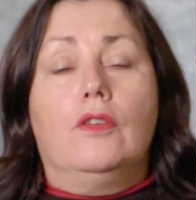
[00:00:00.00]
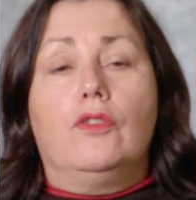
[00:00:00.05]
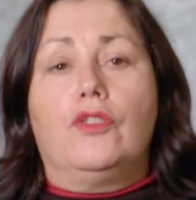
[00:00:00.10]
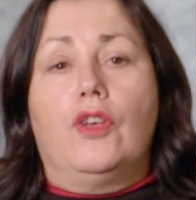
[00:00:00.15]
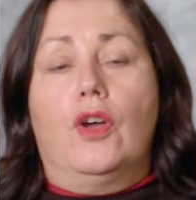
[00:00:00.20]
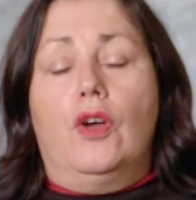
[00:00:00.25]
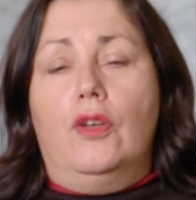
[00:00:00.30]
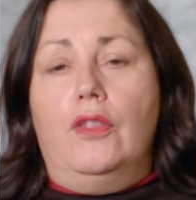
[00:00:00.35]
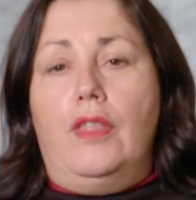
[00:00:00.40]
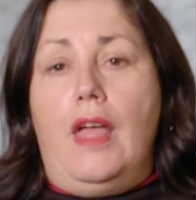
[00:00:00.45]

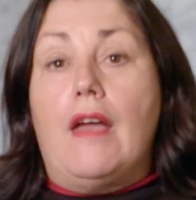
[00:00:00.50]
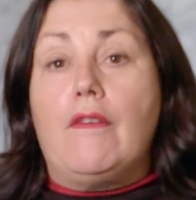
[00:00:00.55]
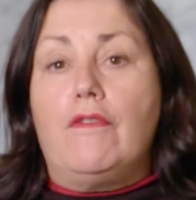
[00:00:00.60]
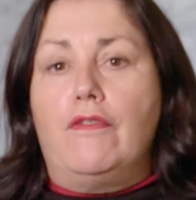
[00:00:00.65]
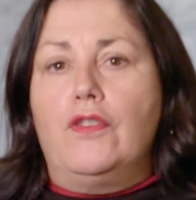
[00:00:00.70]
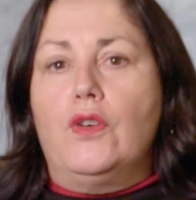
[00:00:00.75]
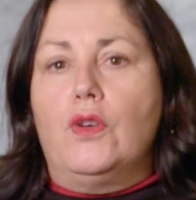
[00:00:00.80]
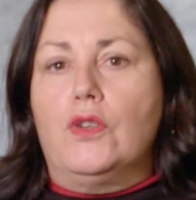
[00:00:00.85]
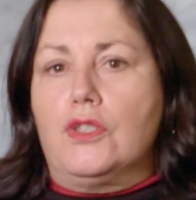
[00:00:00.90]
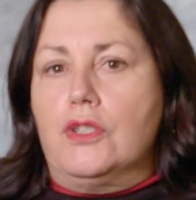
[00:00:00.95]
So that
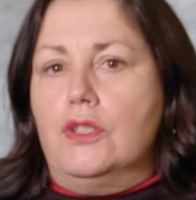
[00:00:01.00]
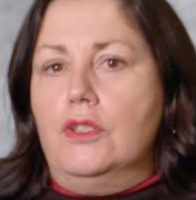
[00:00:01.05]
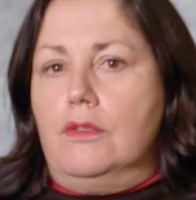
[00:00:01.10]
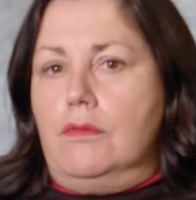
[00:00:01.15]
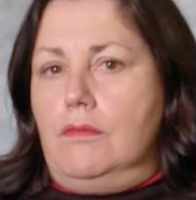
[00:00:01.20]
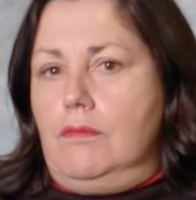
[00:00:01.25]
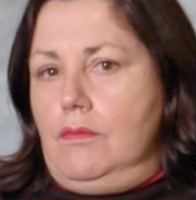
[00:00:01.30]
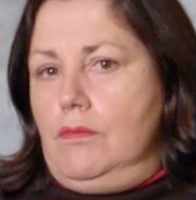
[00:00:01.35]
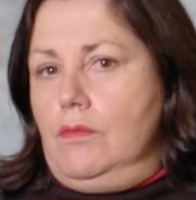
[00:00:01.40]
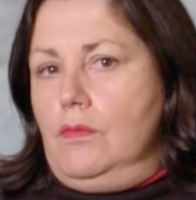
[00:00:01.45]
first
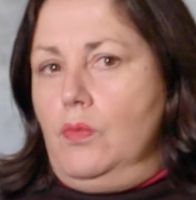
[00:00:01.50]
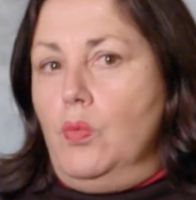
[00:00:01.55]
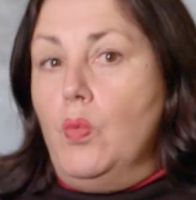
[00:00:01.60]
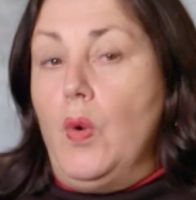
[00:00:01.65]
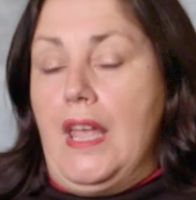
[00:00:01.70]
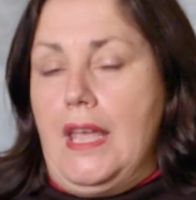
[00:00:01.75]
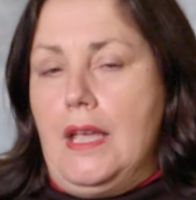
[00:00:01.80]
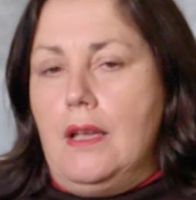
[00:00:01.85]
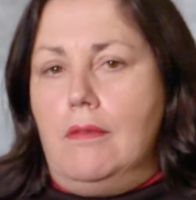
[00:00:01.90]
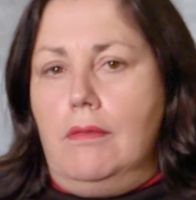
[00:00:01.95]

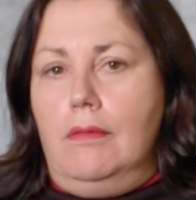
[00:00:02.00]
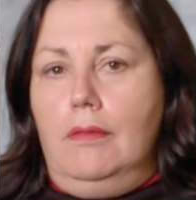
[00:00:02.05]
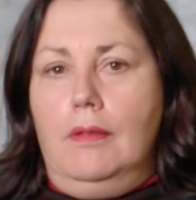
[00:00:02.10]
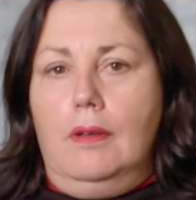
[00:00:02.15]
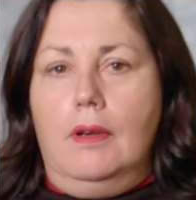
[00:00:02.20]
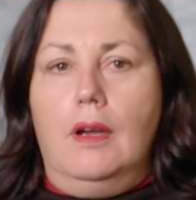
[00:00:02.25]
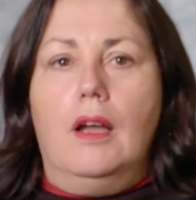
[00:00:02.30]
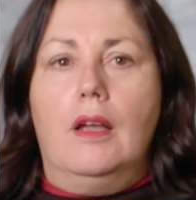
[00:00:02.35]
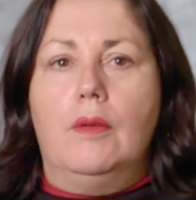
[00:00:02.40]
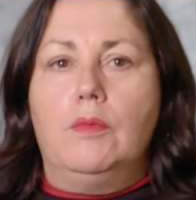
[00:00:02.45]
week,
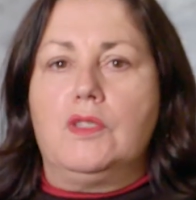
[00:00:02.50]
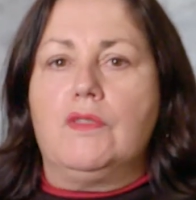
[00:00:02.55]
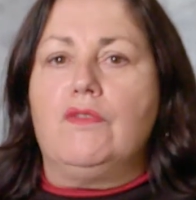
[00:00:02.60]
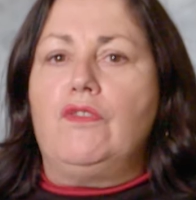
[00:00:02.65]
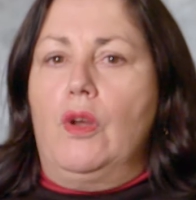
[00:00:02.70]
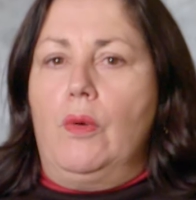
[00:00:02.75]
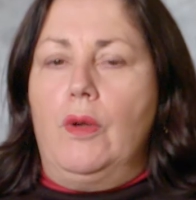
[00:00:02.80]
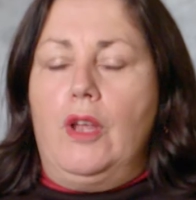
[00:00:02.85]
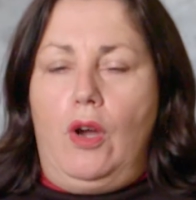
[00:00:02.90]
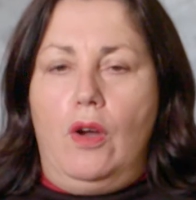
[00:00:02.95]
it was
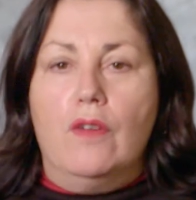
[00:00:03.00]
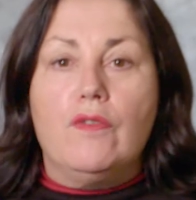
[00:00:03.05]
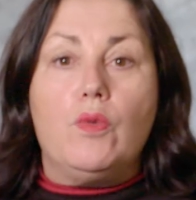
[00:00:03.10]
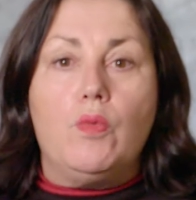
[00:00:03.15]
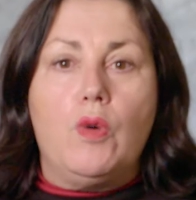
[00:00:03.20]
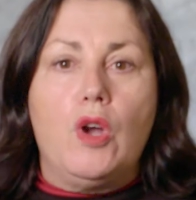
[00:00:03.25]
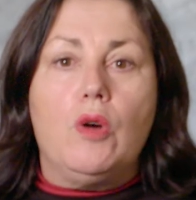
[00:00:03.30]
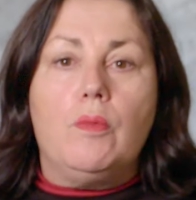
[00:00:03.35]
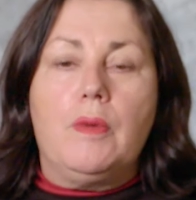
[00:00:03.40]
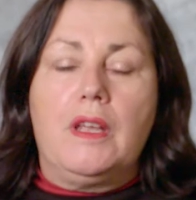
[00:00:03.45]
very
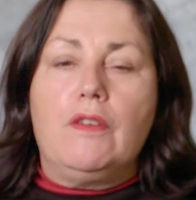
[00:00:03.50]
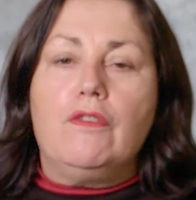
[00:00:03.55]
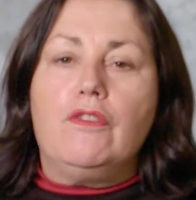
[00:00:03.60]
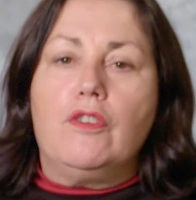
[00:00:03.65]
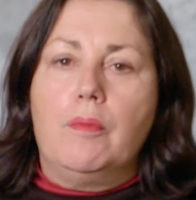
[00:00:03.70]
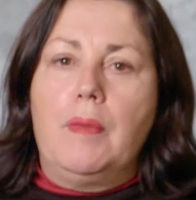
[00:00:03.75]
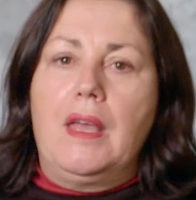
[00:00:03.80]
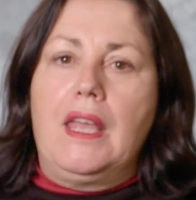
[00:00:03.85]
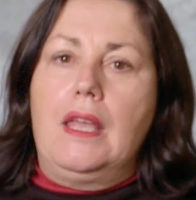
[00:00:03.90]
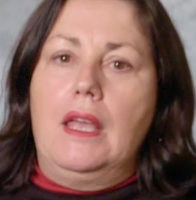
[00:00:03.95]
overwhelming
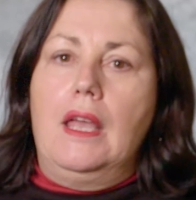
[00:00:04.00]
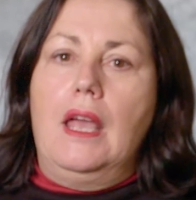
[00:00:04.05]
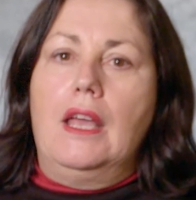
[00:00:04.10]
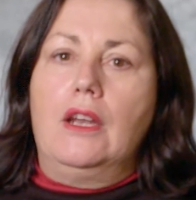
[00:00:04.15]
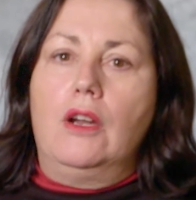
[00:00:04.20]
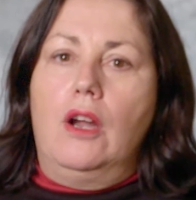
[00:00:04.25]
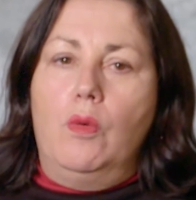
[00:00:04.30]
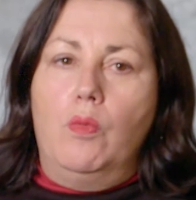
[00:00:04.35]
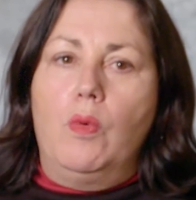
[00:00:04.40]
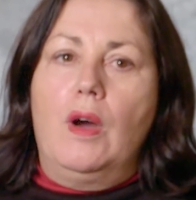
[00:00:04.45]
for me,
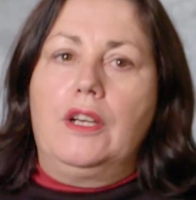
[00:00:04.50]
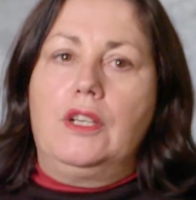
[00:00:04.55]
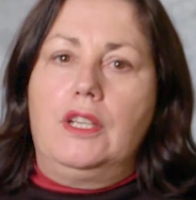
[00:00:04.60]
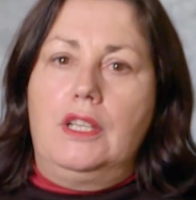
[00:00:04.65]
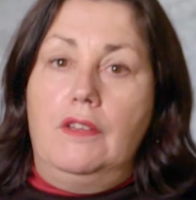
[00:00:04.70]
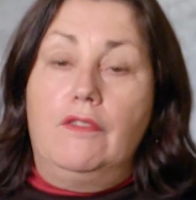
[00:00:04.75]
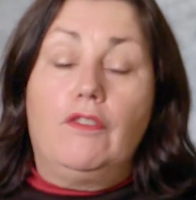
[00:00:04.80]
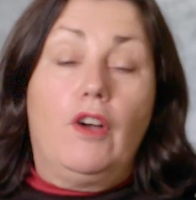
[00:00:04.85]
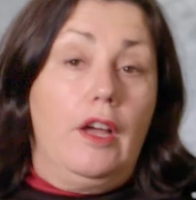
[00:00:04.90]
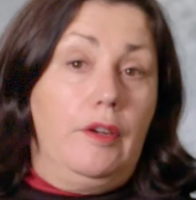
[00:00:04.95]
and I wondered
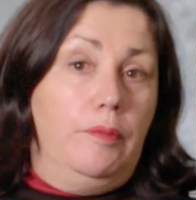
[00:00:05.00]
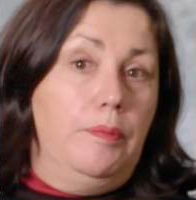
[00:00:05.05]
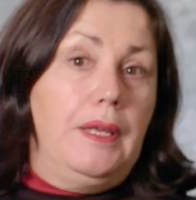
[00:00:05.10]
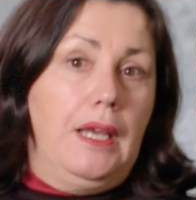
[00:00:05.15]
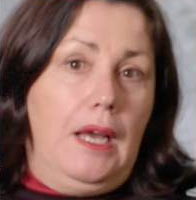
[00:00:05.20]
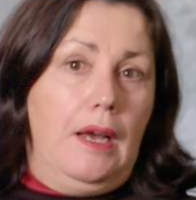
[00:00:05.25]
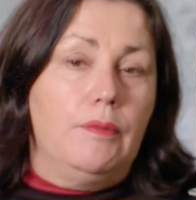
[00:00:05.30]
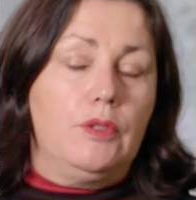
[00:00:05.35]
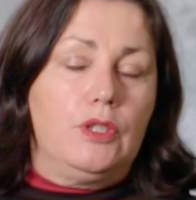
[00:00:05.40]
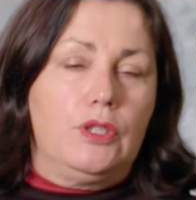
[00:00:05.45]
if I'd be
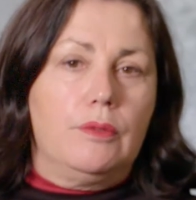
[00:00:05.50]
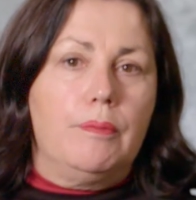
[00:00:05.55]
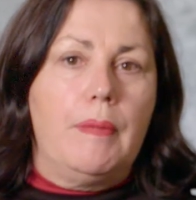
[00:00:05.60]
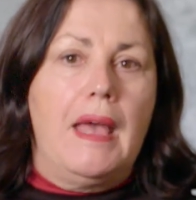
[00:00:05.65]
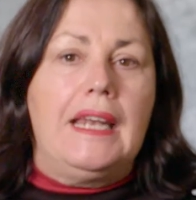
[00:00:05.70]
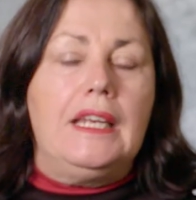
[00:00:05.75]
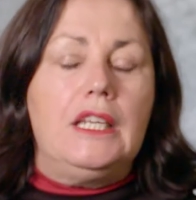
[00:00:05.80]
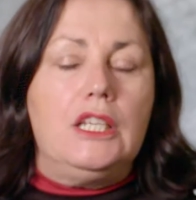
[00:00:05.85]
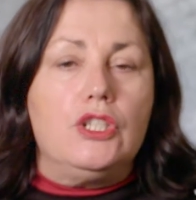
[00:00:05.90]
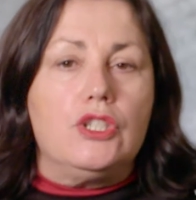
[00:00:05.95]
able to
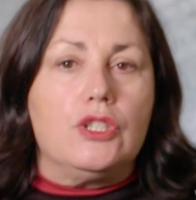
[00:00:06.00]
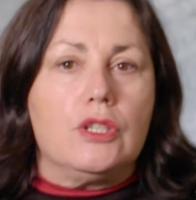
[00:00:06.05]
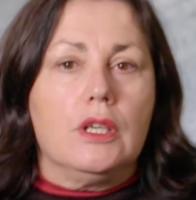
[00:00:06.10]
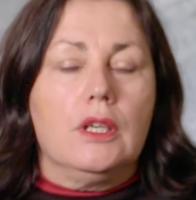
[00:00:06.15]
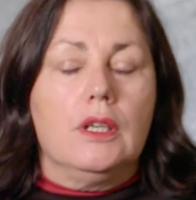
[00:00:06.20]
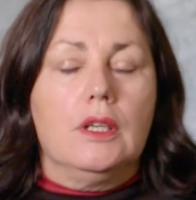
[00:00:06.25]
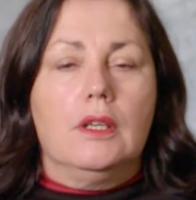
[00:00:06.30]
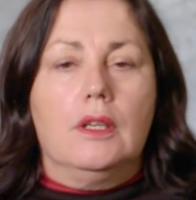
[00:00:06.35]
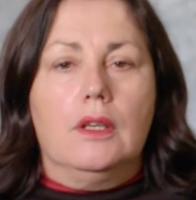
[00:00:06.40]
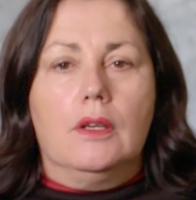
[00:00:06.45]
manage
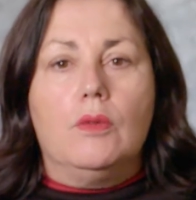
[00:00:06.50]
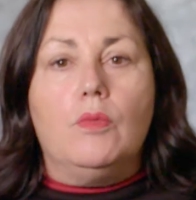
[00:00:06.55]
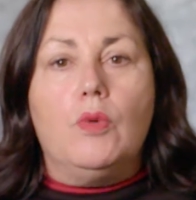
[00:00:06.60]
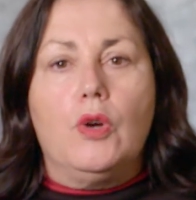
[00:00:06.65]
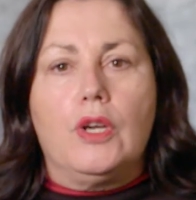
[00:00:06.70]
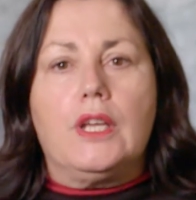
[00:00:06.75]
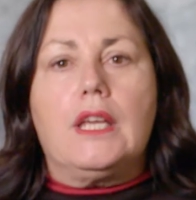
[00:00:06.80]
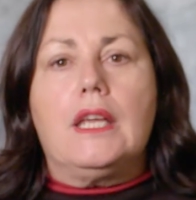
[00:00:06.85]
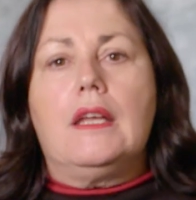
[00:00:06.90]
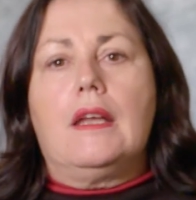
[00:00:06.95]

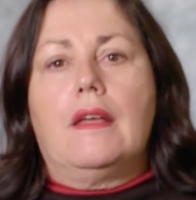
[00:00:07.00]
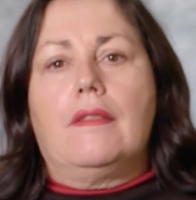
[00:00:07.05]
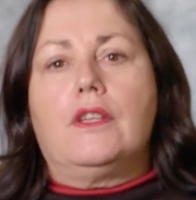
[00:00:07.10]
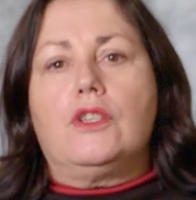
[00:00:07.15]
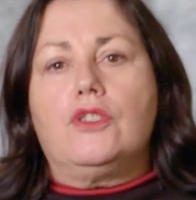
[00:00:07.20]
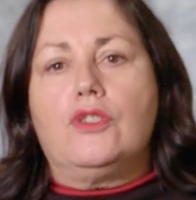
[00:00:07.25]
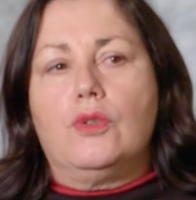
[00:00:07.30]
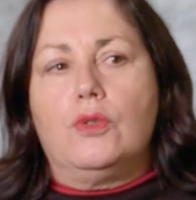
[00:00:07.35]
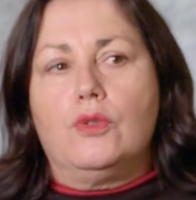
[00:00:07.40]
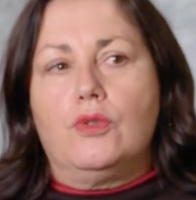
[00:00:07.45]
working at the
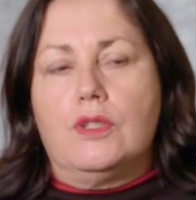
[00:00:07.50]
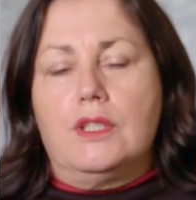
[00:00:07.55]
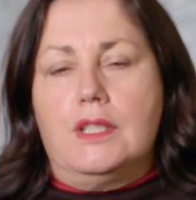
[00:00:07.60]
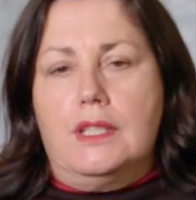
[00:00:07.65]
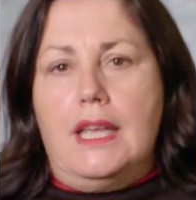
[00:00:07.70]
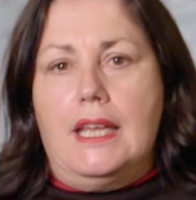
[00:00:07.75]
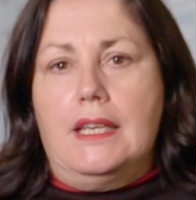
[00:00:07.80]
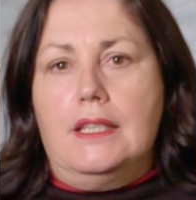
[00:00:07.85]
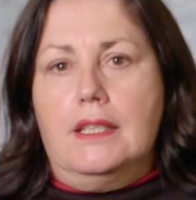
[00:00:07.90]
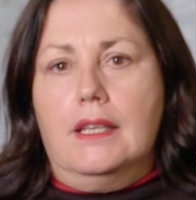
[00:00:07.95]
children's
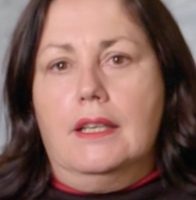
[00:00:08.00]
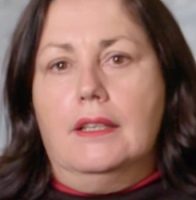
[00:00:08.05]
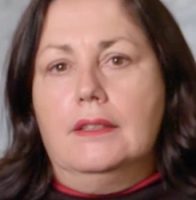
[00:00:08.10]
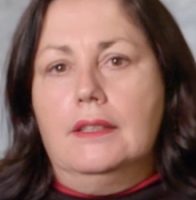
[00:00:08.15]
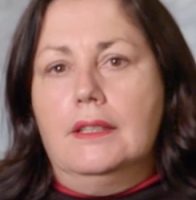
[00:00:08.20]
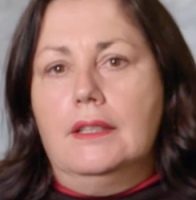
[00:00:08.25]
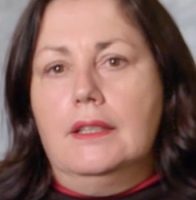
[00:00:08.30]
centre.